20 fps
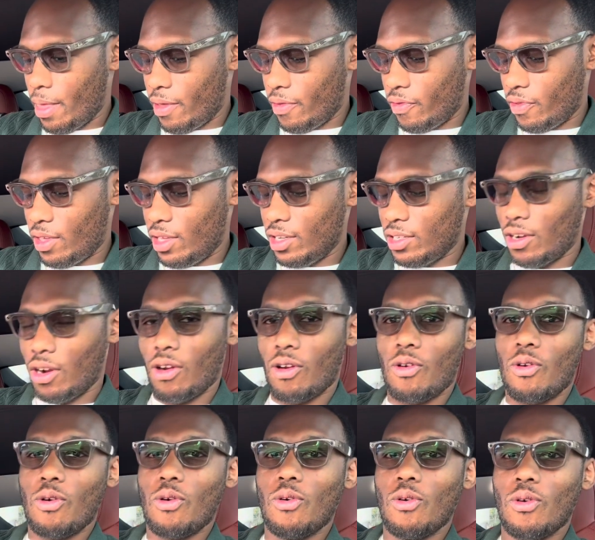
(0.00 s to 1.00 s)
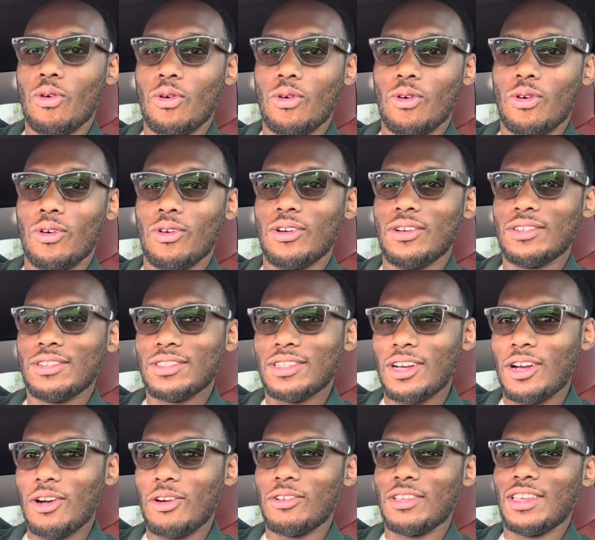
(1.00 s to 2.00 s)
these are cool. Oh